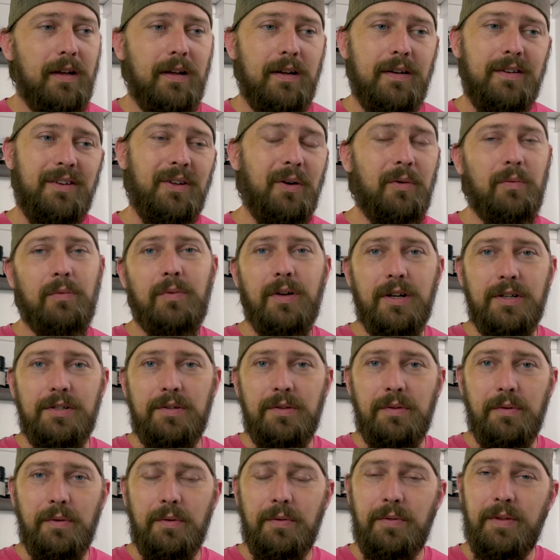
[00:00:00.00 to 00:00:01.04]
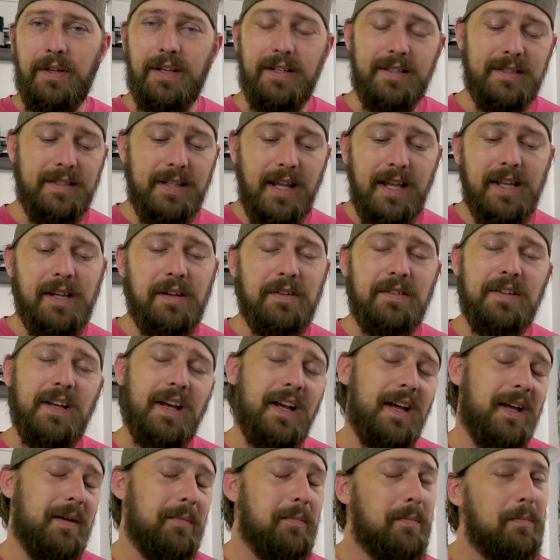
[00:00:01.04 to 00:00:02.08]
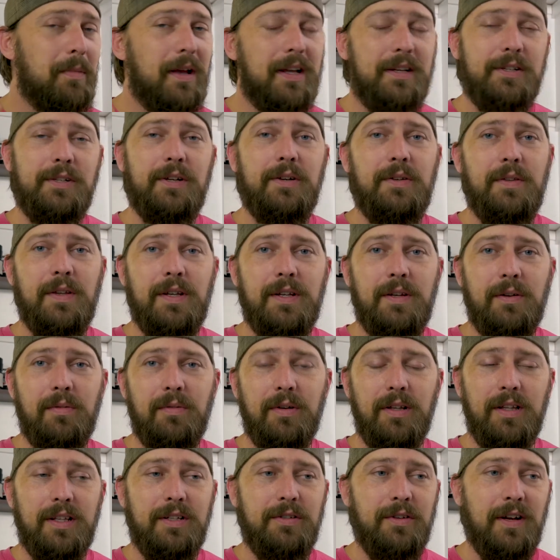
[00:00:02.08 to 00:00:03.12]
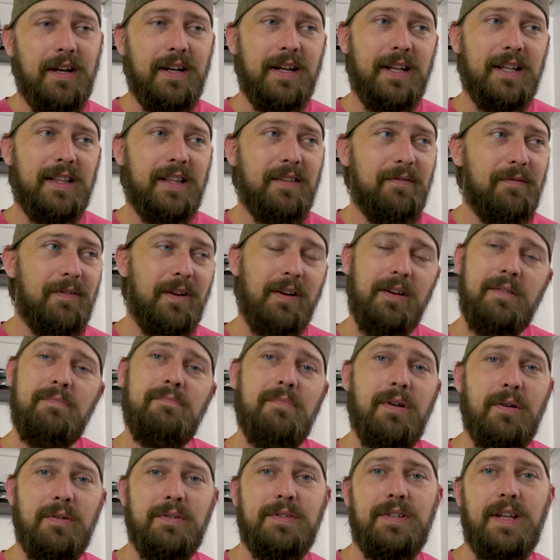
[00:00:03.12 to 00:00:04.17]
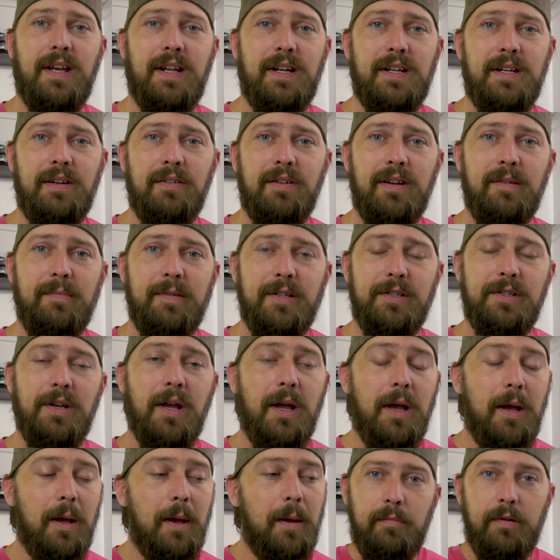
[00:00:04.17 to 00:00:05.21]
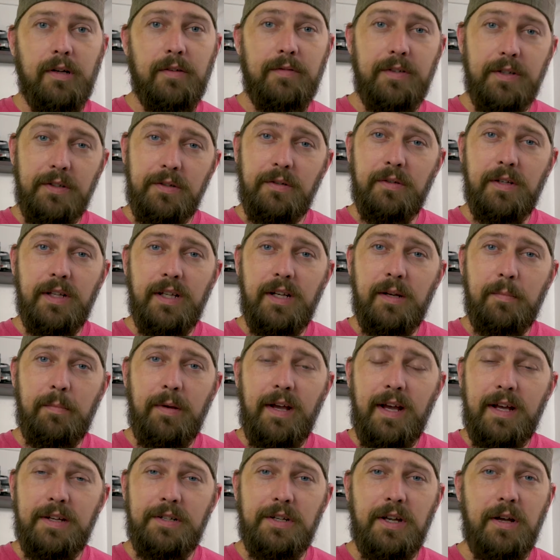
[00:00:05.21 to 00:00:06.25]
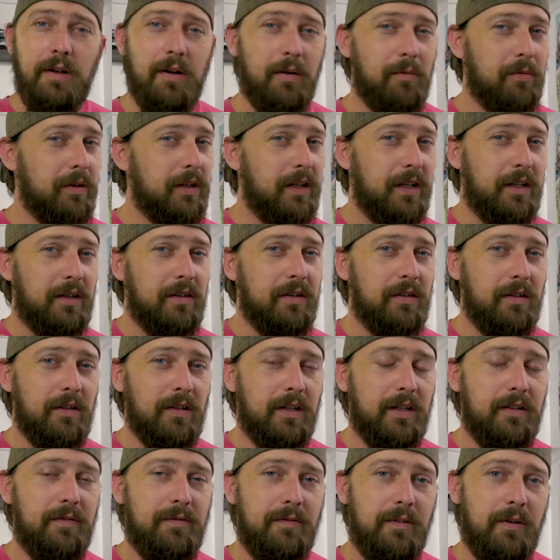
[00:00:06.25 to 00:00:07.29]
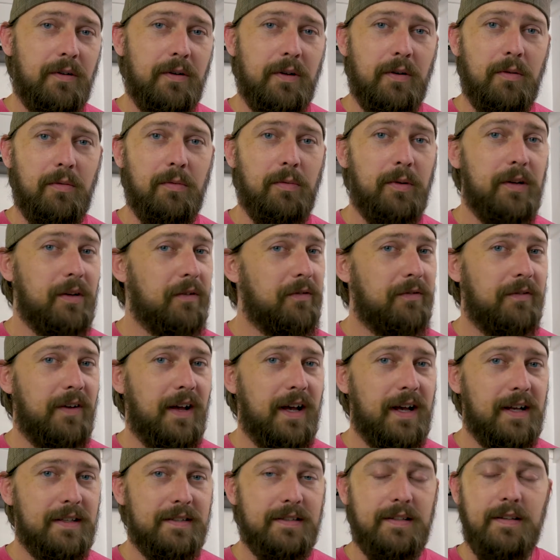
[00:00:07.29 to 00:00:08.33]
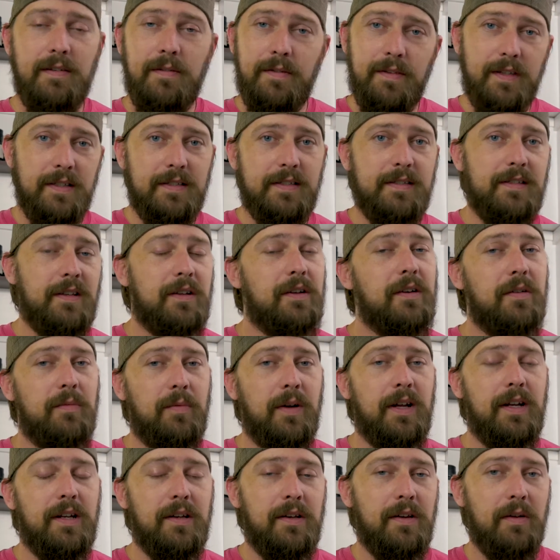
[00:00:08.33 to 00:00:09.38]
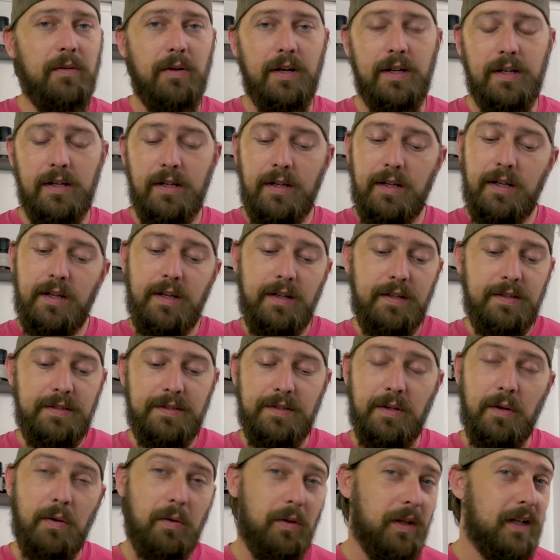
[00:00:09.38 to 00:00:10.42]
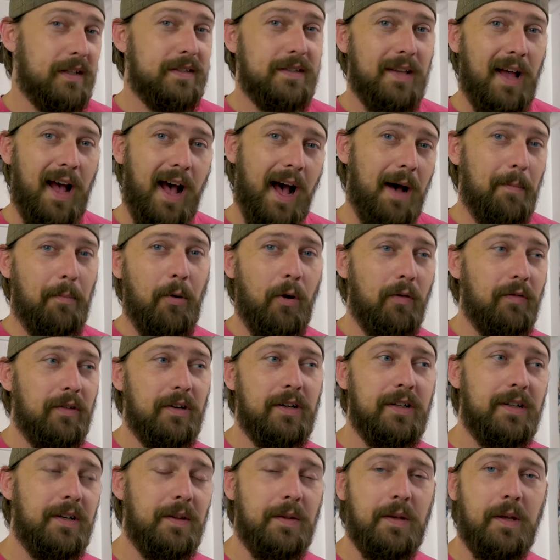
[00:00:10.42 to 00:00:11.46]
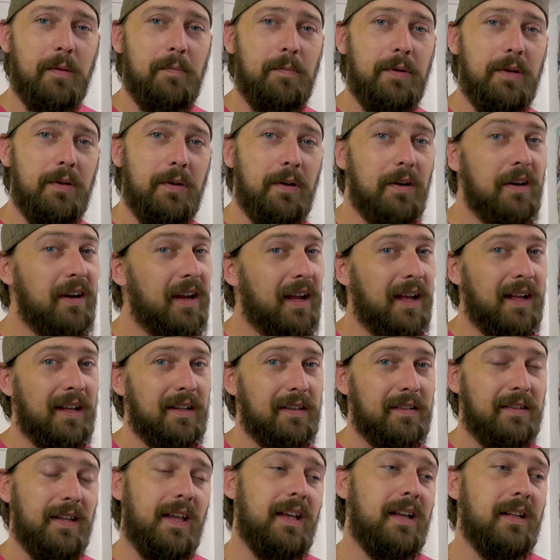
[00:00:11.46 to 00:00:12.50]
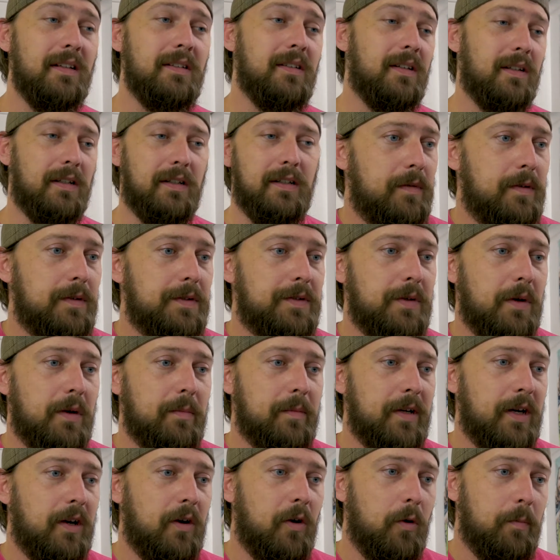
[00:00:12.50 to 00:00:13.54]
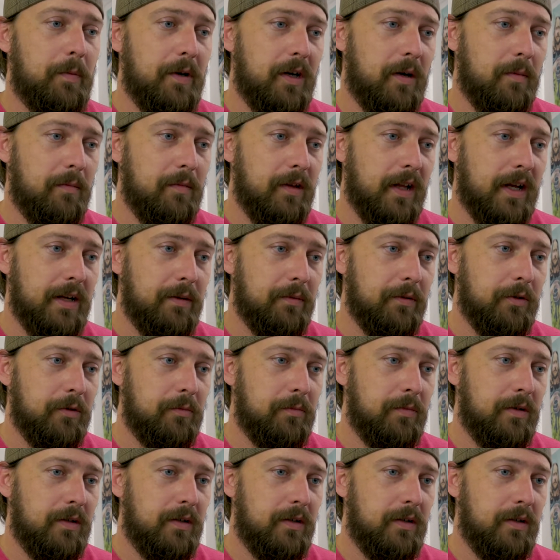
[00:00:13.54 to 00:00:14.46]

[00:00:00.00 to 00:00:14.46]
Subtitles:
don't rush through things. Take your time, make sure that you're really trying to get the very most out of your image. But if you do need to bash out a really good looking photo real fast, this is a good way to do it. So let's hop over into the computer and take a look. So I'm going to open up Lightroom.